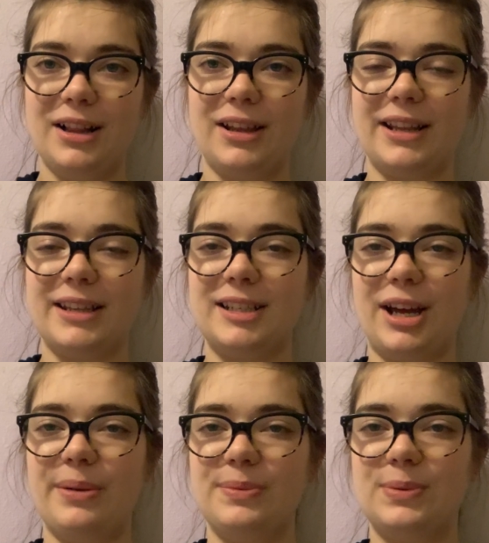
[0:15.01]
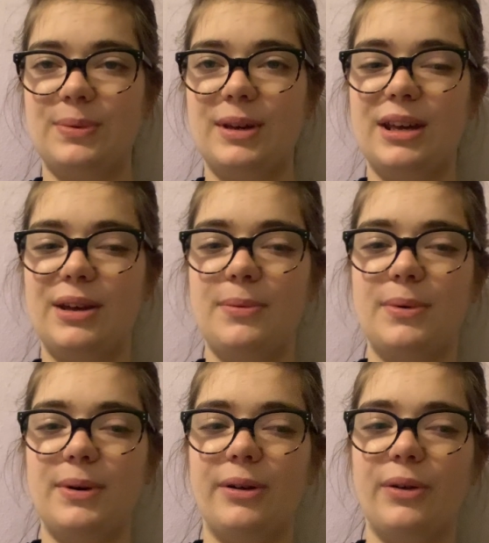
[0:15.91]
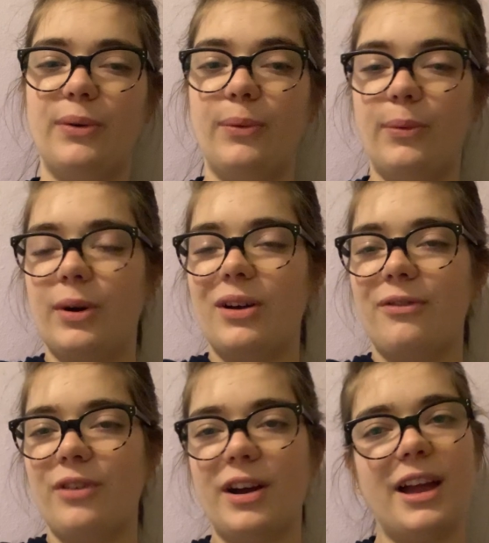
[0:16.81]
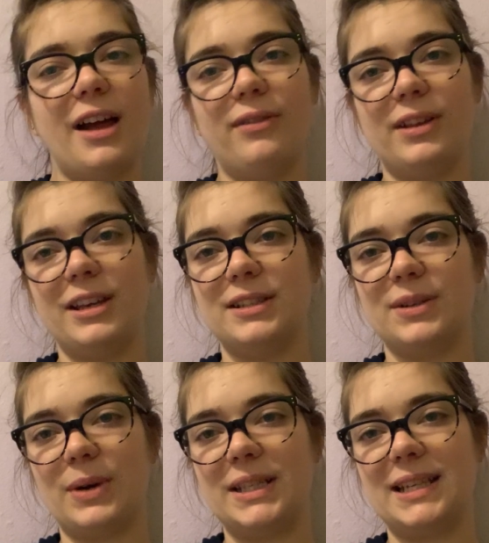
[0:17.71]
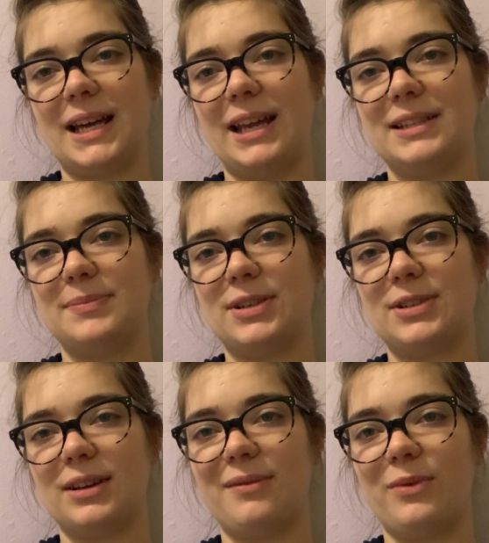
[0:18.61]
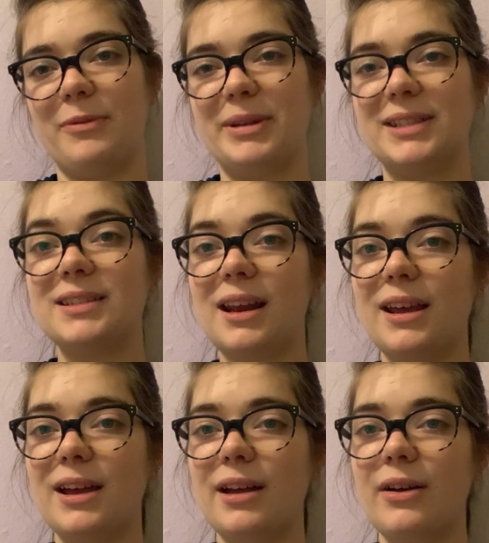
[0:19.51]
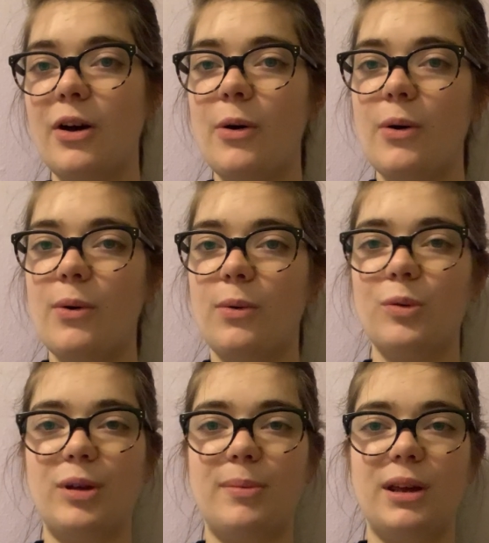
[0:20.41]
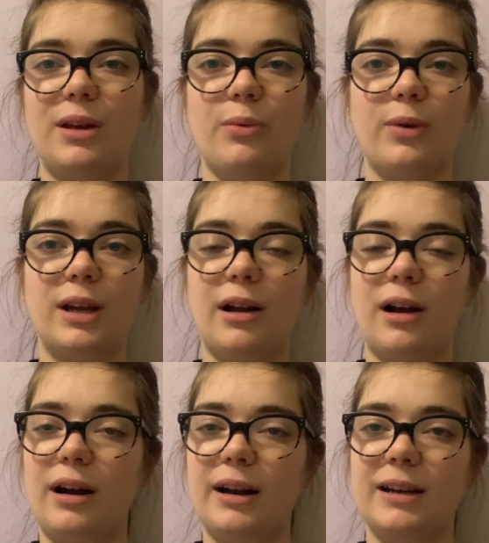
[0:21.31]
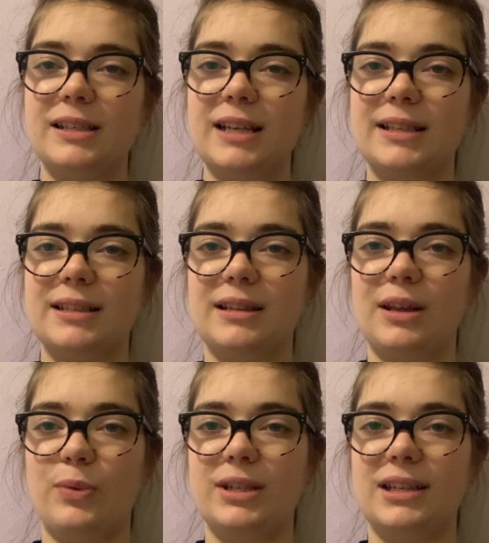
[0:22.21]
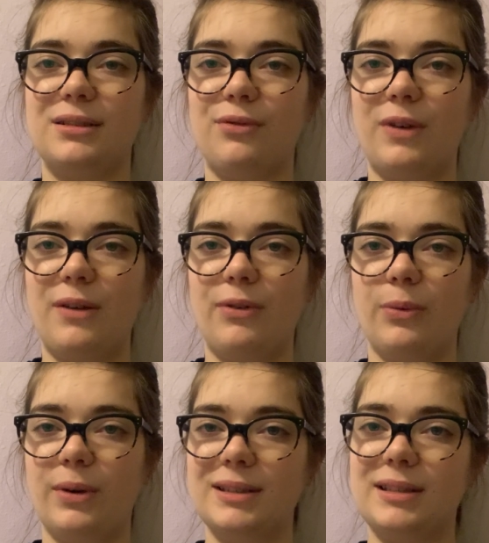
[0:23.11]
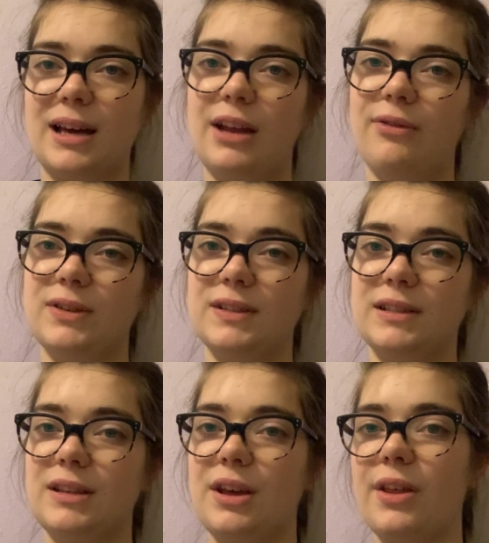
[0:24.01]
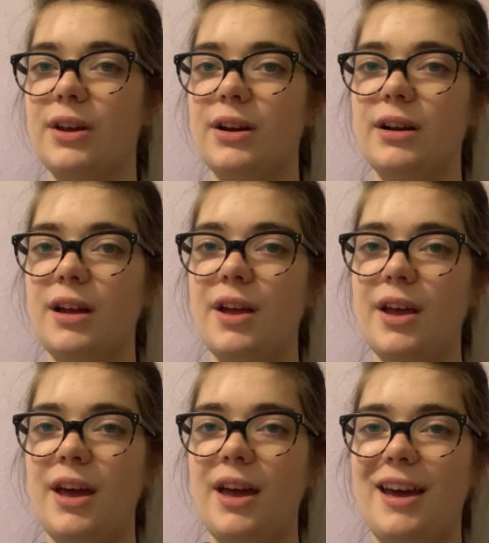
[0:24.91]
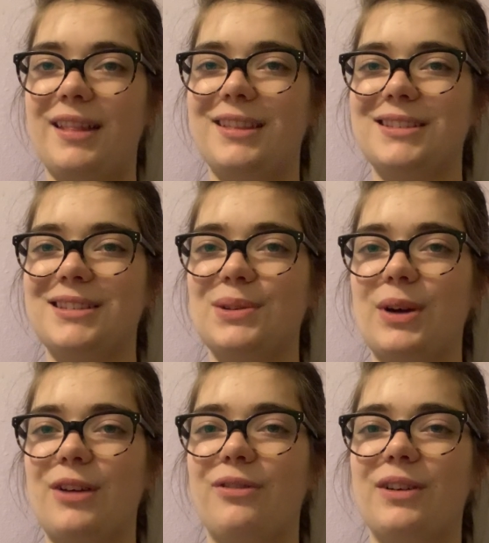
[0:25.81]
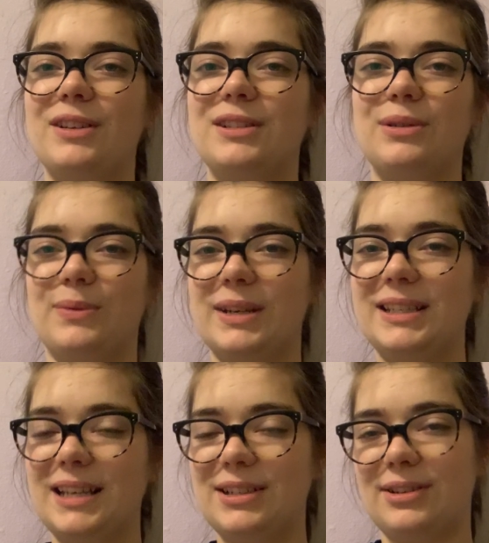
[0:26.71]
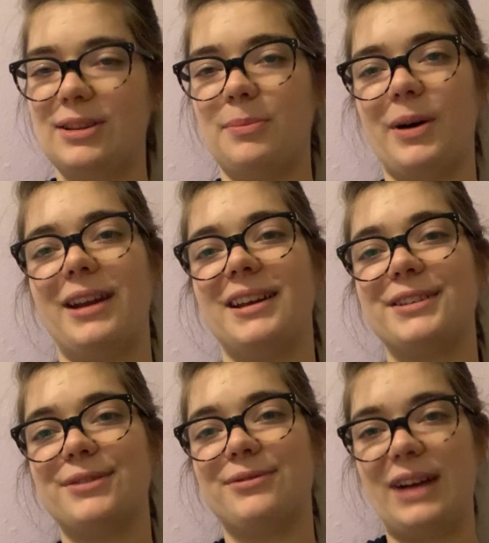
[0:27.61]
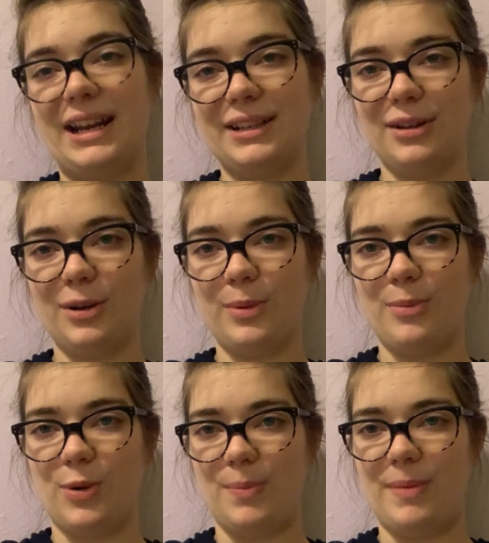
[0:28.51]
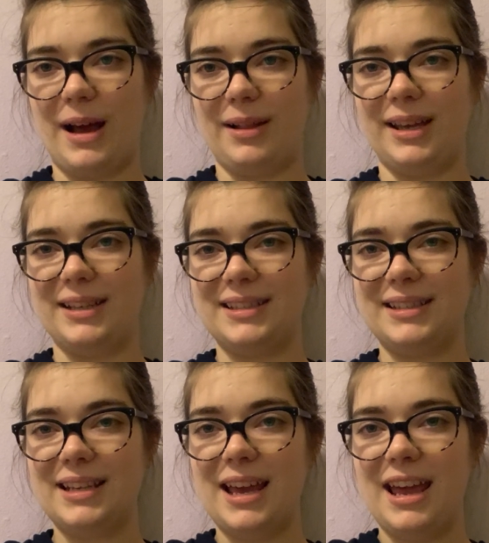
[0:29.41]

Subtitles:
A lot of the times we will work very heavily into one side, especially if we've been studying or maybe working hard at a desk, then we tend to favor one side versus the other. And this is a way for us to recenter in the body, to find a little bit more balance,